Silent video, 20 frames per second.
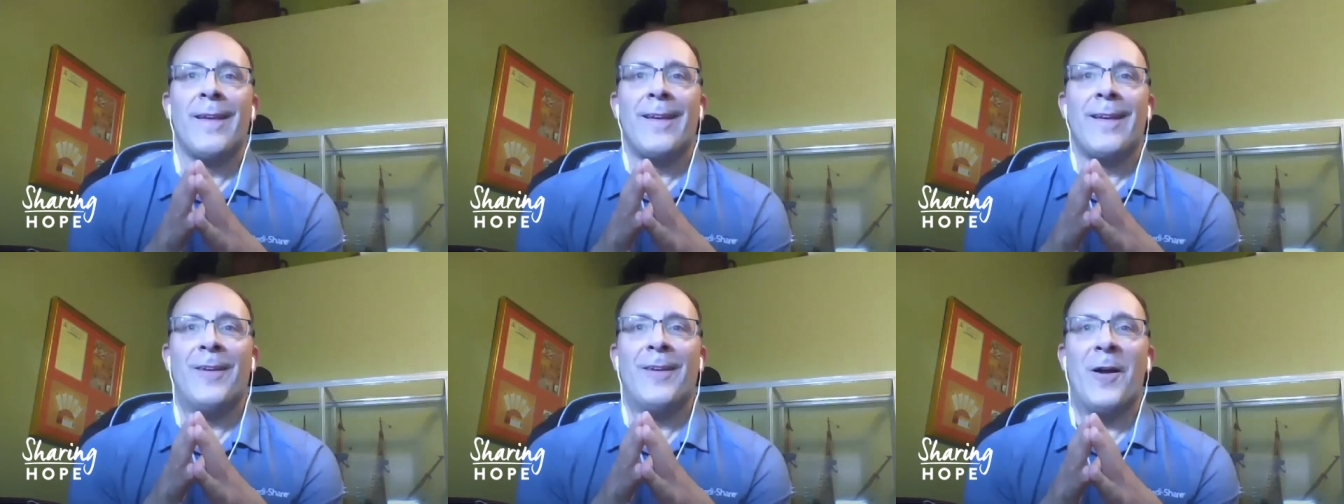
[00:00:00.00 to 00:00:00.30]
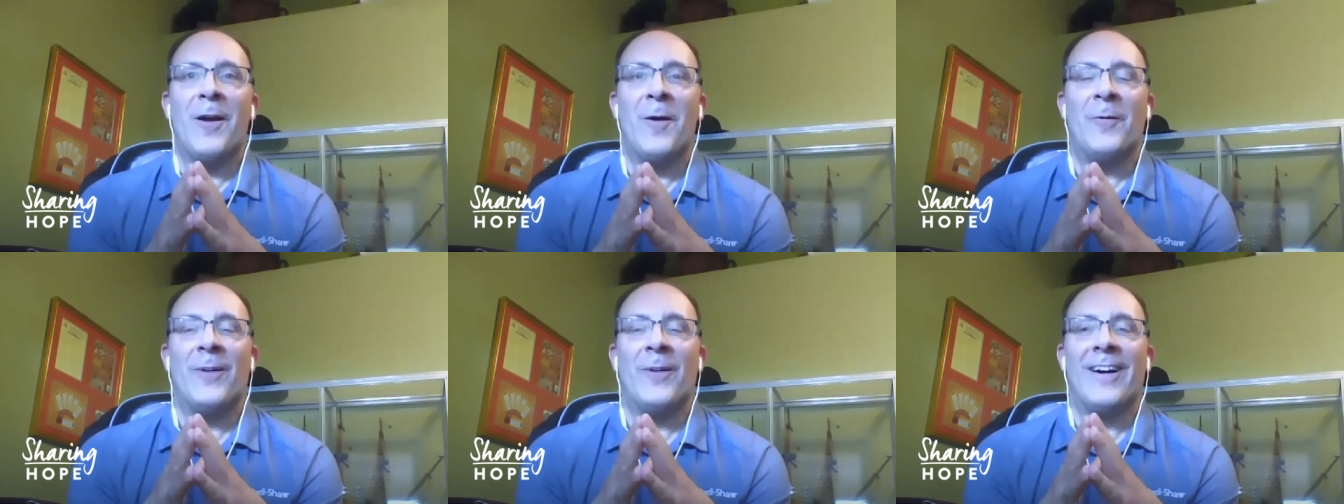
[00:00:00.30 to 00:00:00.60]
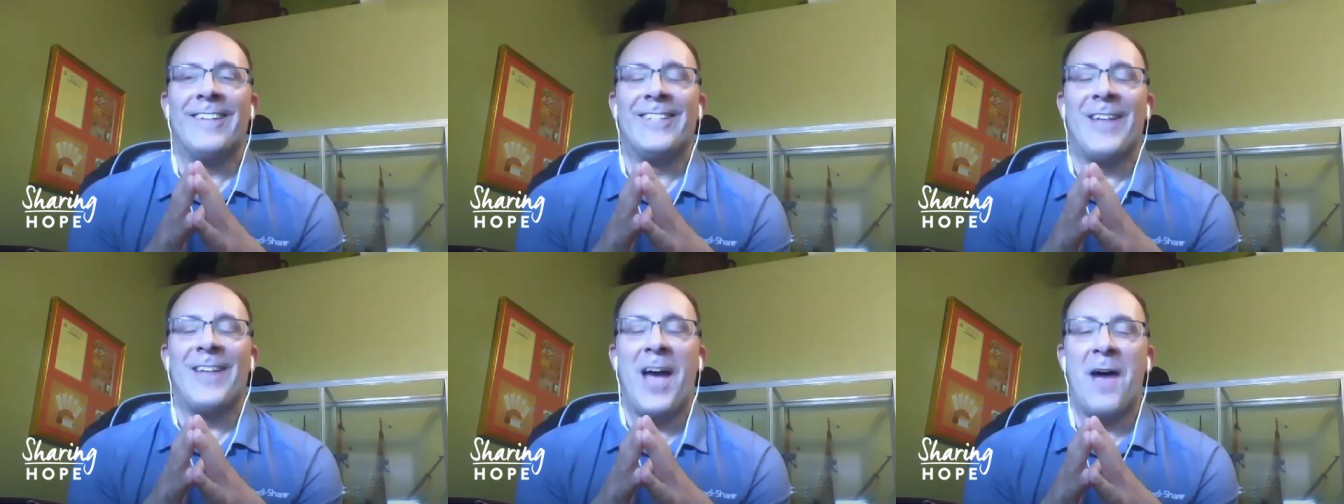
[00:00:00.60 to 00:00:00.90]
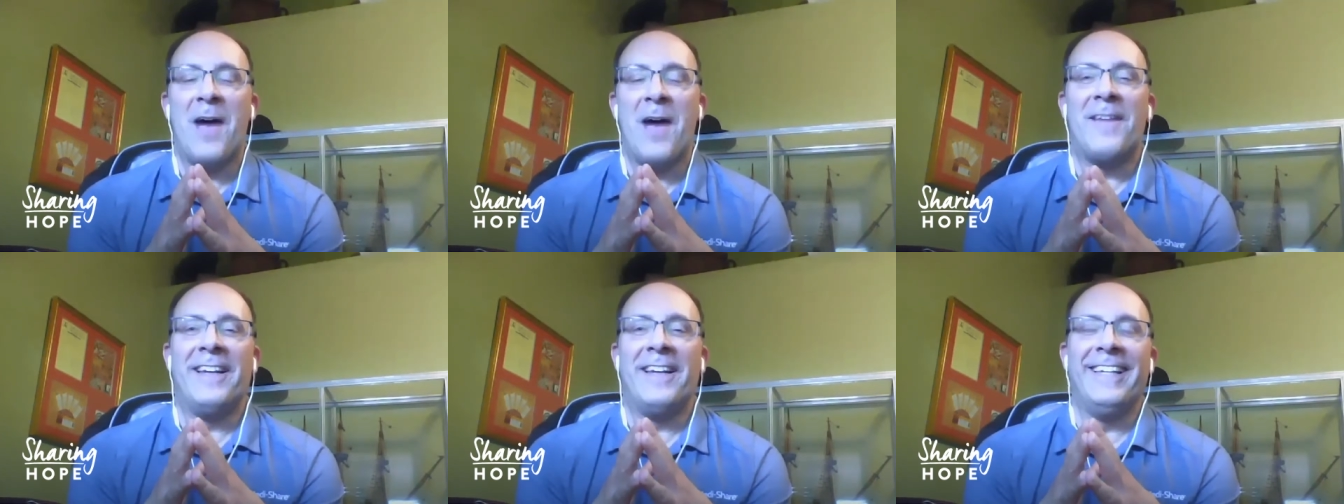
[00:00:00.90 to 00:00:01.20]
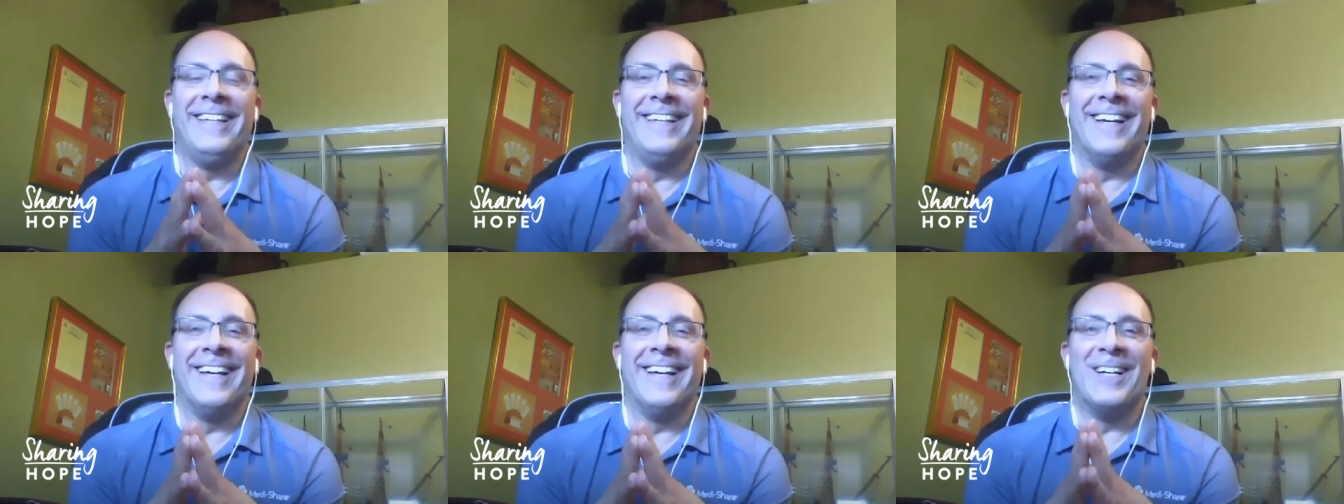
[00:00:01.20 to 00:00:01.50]
Do you have
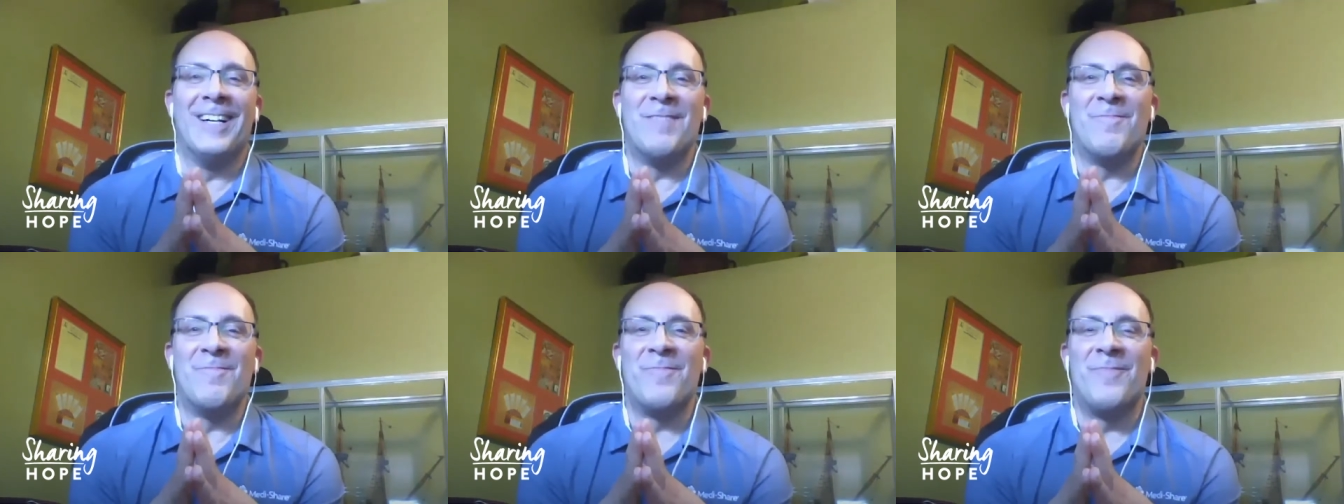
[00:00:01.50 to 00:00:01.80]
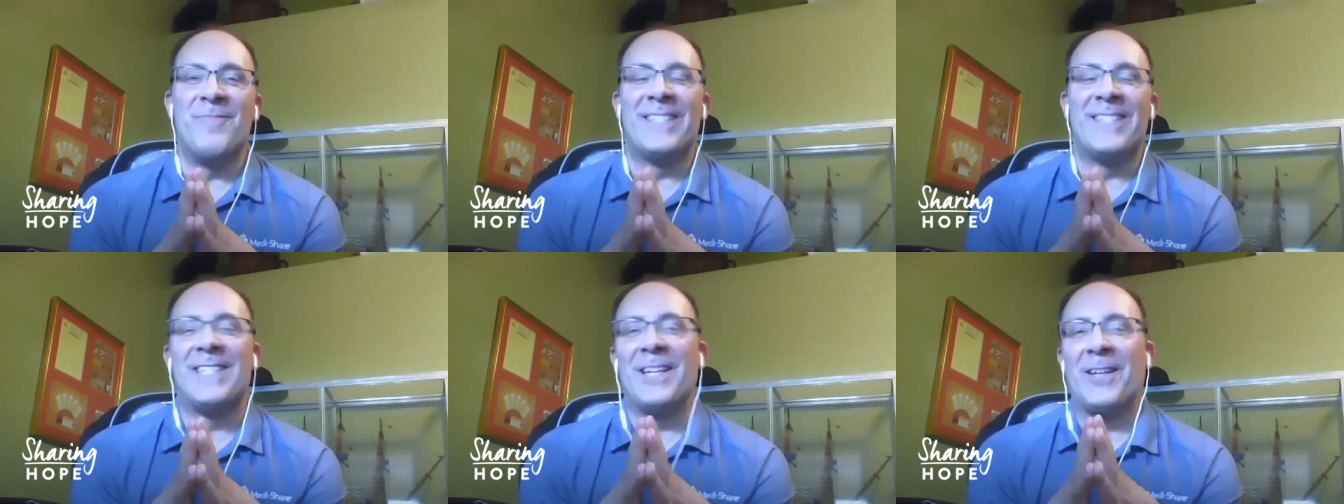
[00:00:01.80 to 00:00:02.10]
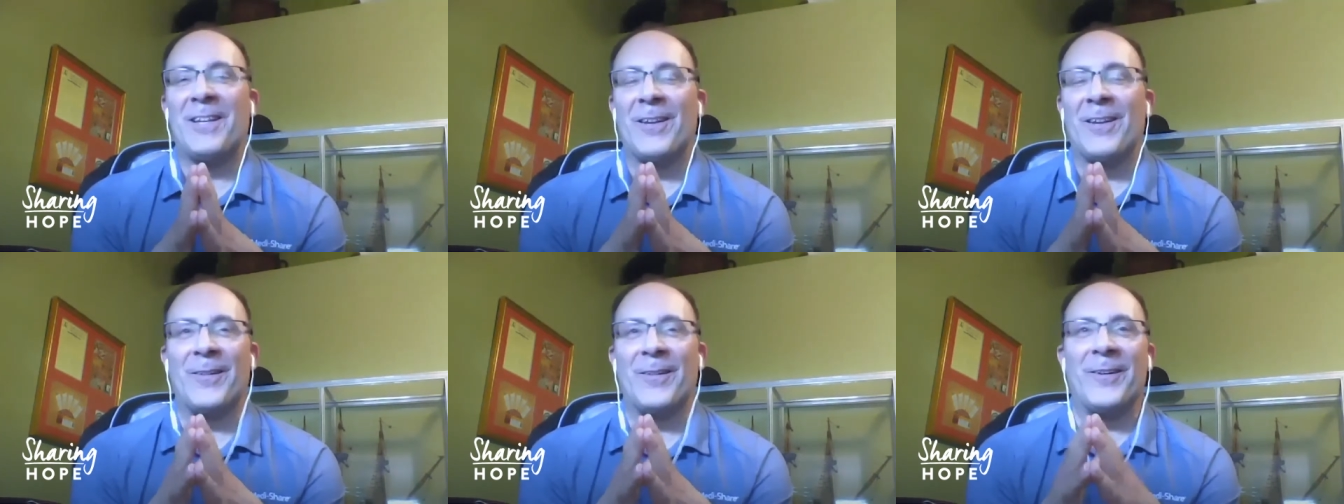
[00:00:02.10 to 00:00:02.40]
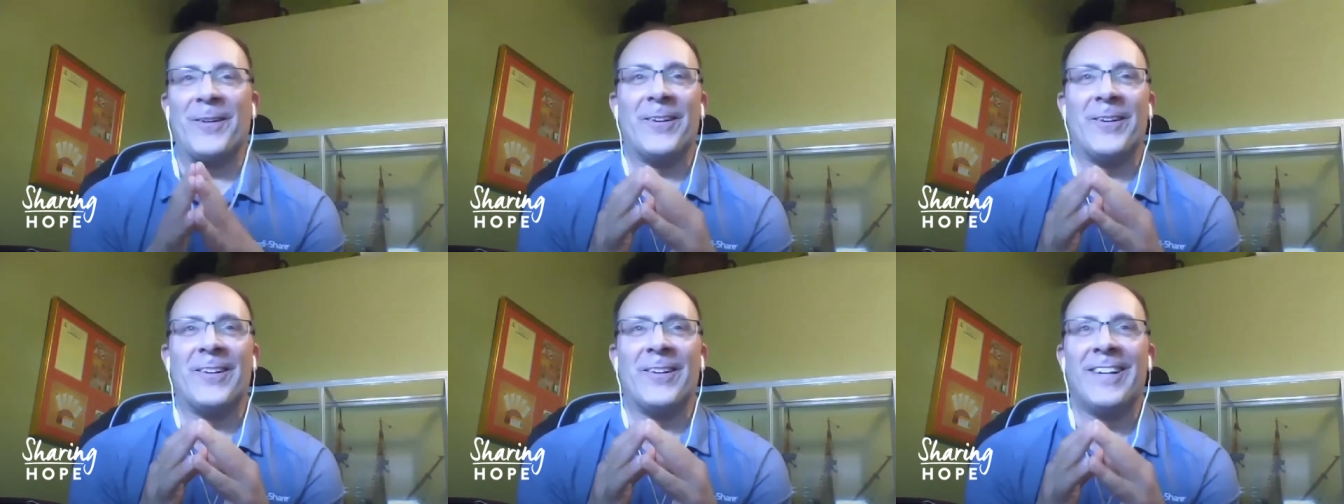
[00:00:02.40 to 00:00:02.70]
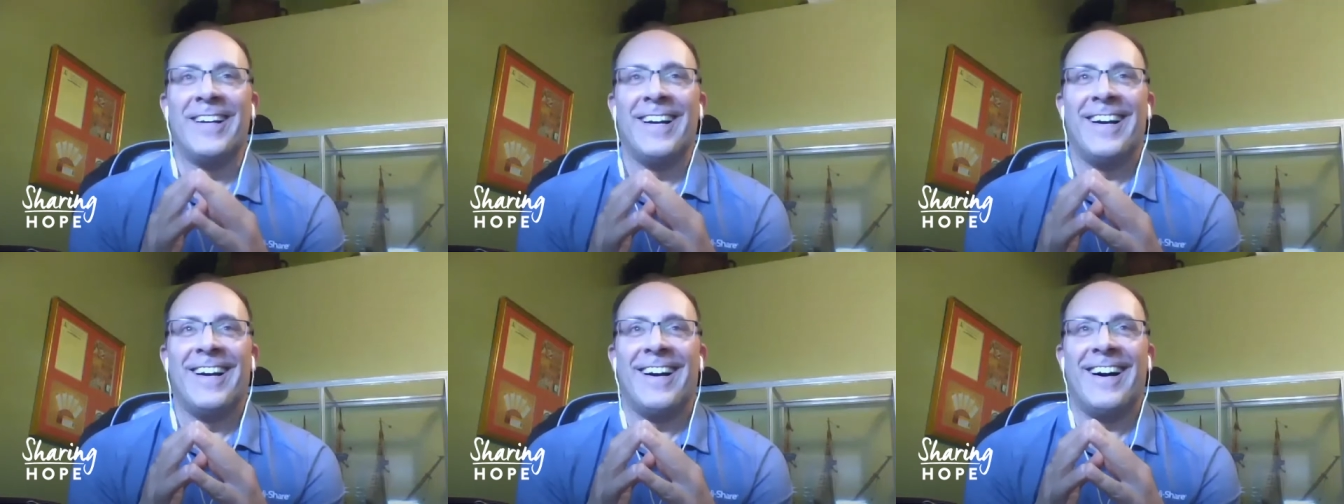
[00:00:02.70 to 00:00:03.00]
any particular
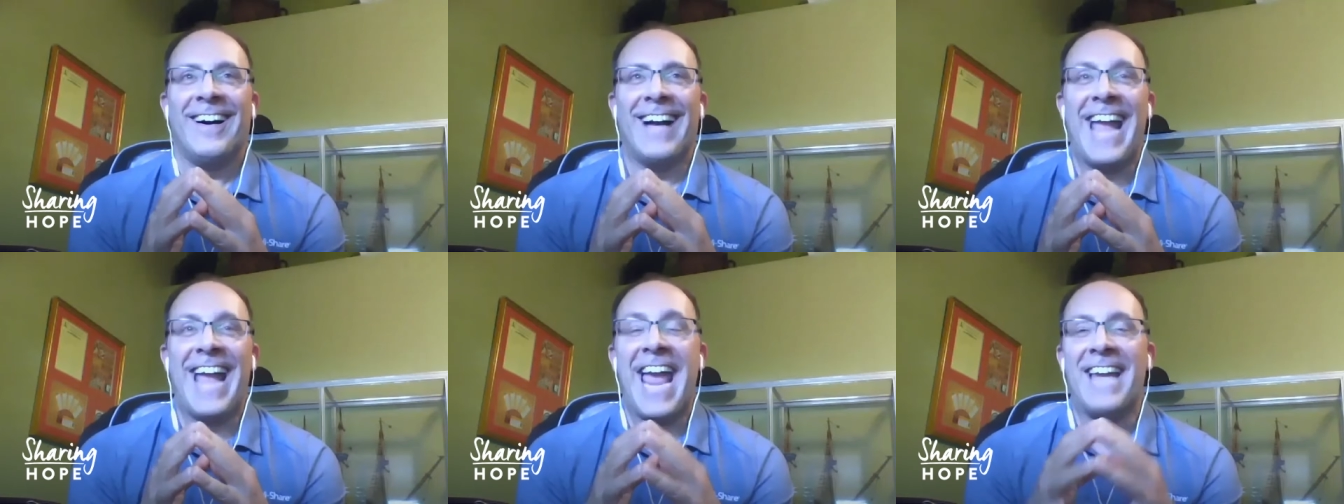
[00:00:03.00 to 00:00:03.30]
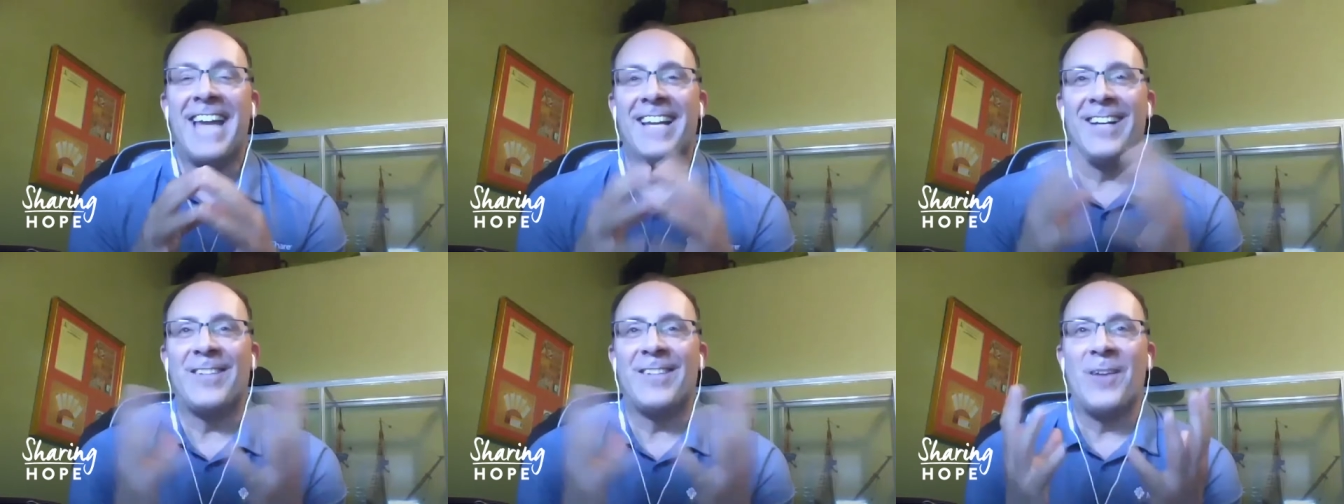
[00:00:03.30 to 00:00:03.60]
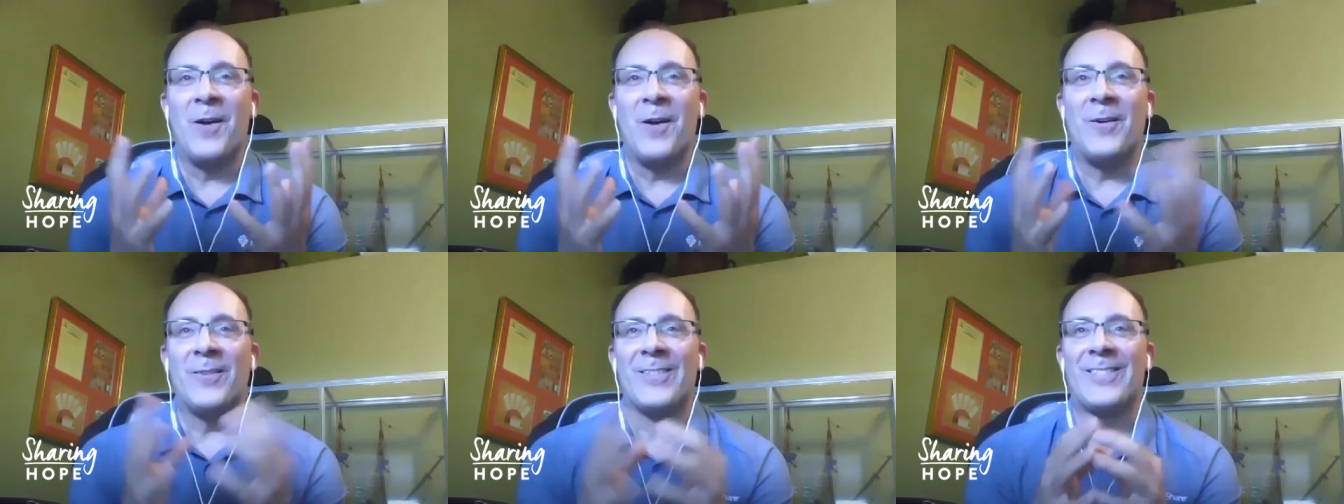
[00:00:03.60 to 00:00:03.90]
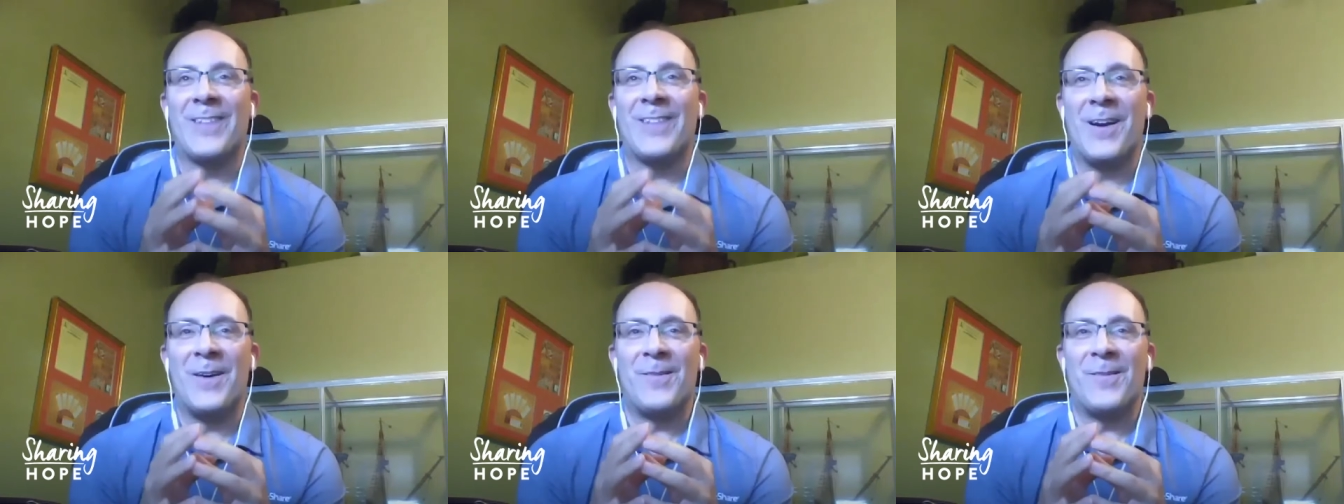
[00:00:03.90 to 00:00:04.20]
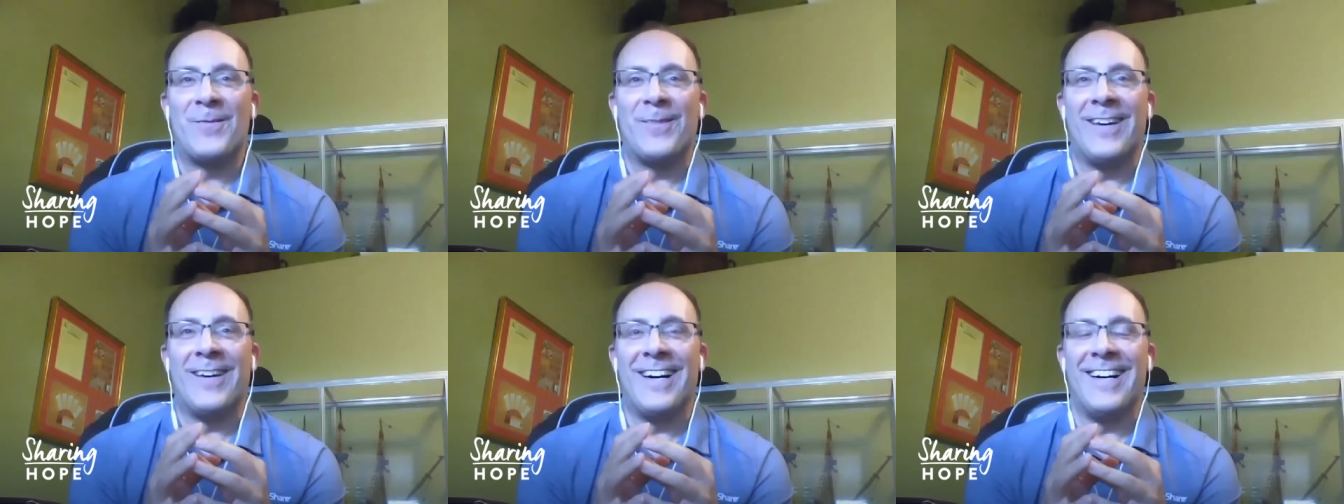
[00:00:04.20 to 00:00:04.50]
anecdotes
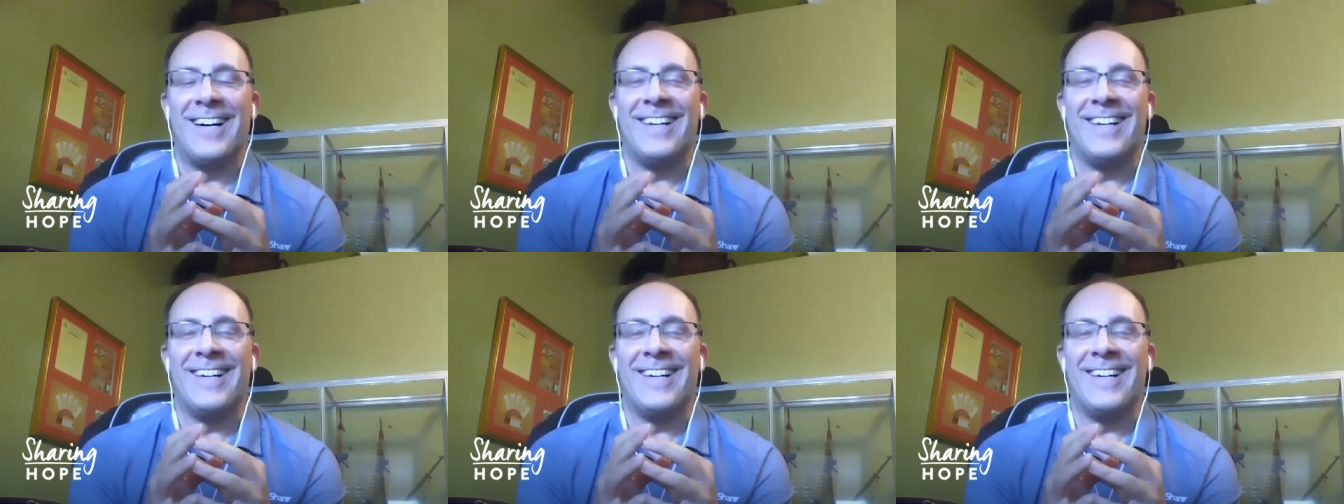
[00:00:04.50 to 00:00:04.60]
of,